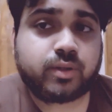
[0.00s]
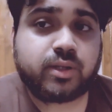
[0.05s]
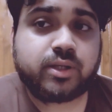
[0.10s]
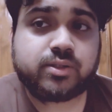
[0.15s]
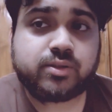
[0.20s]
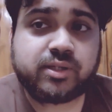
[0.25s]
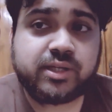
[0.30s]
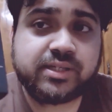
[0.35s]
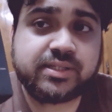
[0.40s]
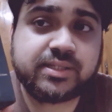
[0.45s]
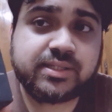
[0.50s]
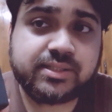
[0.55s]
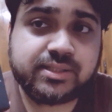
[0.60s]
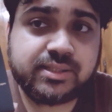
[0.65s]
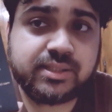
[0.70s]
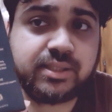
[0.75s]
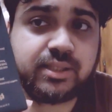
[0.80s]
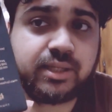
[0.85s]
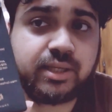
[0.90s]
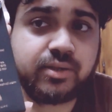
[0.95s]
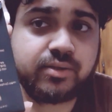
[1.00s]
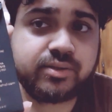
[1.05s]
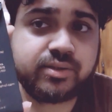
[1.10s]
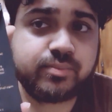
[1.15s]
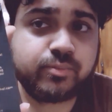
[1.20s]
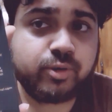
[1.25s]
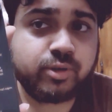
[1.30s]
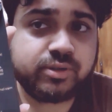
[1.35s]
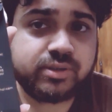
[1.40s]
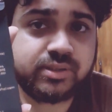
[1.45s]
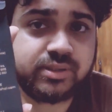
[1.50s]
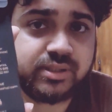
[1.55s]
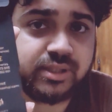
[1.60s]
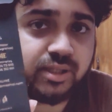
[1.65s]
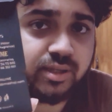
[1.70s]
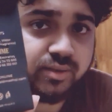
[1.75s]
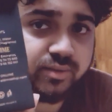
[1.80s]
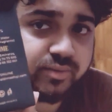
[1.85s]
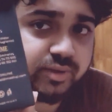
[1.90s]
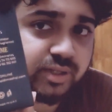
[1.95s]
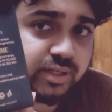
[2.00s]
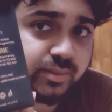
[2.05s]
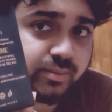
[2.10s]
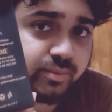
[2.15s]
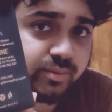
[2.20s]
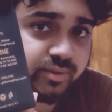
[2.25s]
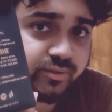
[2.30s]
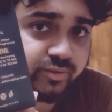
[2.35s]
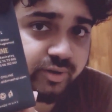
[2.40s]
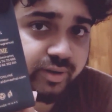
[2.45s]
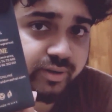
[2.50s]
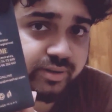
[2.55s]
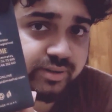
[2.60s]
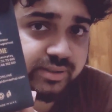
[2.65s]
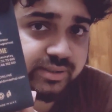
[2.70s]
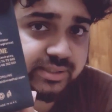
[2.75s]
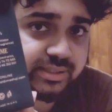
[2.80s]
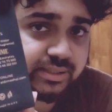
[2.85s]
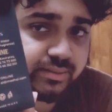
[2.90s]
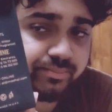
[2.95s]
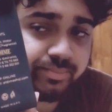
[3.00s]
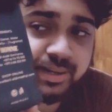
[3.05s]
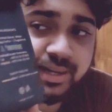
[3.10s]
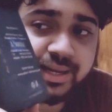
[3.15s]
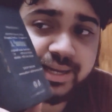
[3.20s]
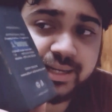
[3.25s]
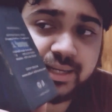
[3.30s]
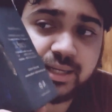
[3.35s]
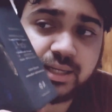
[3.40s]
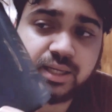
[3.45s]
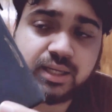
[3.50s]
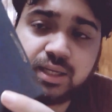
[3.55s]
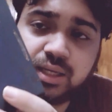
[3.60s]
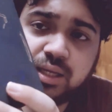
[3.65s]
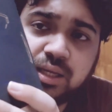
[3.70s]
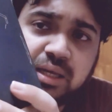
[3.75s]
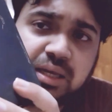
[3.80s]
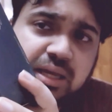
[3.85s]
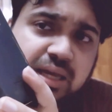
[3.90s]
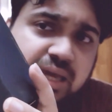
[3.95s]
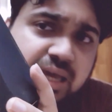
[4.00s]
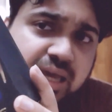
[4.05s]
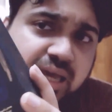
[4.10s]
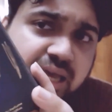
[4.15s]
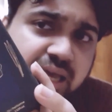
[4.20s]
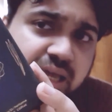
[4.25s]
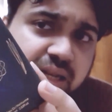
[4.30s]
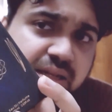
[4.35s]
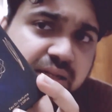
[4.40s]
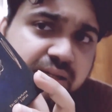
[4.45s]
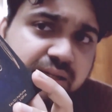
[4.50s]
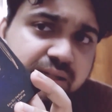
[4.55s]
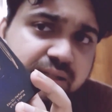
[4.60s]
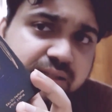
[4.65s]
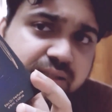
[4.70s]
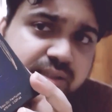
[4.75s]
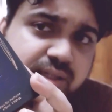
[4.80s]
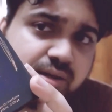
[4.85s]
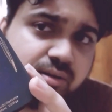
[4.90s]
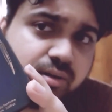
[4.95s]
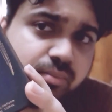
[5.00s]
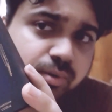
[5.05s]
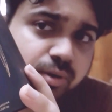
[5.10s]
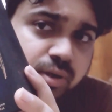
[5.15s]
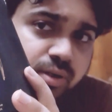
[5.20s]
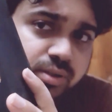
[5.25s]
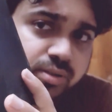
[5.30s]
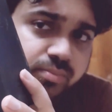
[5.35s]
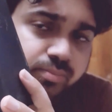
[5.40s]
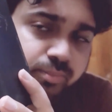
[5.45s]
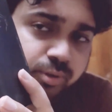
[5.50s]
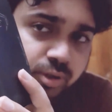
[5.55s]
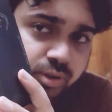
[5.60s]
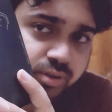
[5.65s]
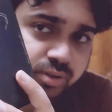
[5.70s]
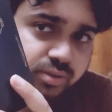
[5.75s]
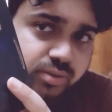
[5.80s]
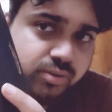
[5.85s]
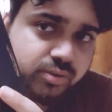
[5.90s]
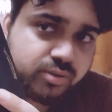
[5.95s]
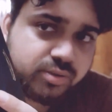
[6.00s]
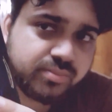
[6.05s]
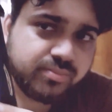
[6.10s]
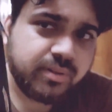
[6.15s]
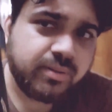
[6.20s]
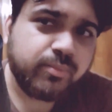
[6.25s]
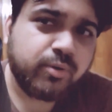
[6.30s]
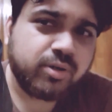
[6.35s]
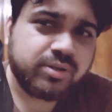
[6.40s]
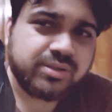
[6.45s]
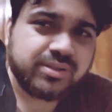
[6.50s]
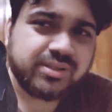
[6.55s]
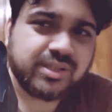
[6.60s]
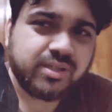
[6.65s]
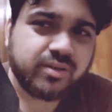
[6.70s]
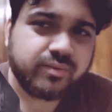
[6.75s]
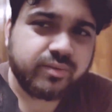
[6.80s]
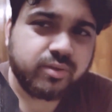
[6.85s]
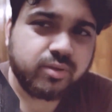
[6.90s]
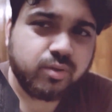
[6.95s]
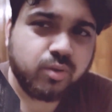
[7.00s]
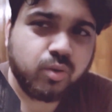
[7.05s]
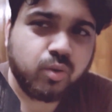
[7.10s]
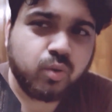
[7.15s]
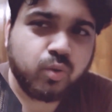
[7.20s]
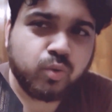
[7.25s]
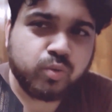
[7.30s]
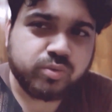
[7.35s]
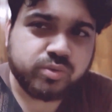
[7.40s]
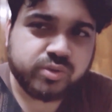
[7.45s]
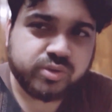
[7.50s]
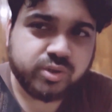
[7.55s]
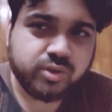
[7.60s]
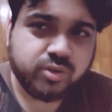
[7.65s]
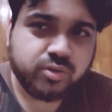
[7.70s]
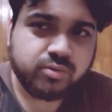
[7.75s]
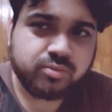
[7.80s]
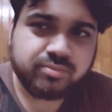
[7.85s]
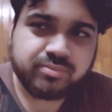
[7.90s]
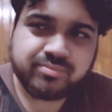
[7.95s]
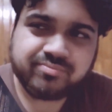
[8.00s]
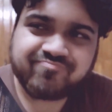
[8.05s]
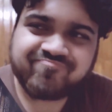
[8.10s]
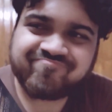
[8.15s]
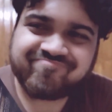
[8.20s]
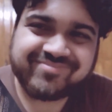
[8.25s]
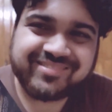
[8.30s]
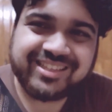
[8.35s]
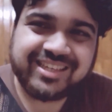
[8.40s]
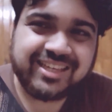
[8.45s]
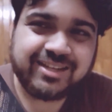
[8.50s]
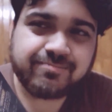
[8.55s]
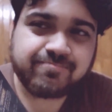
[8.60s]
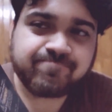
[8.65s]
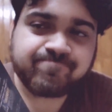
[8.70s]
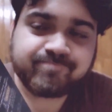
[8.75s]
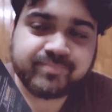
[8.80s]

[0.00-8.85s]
as you guys can see, here's the box itself. The name of the fragrance is at the back, and this is how the box looks. My box is kind of old, so yeah,